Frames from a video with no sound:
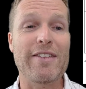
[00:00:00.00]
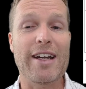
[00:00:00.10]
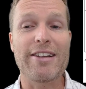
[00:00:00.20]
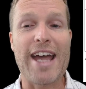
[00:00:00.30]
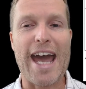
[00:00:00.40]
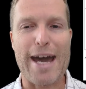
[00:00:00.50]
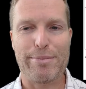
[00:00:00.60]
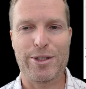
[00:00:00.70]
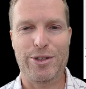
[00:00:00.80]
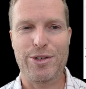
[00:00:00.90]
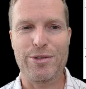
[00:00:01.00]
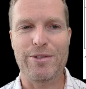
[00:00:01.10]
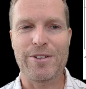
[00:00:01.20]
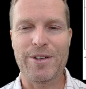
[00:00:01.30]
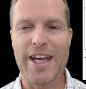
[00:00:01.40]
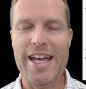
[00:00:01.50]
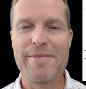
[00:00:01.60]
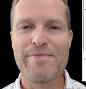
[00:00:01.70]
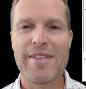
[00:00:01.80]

and that's aptitudes, okay?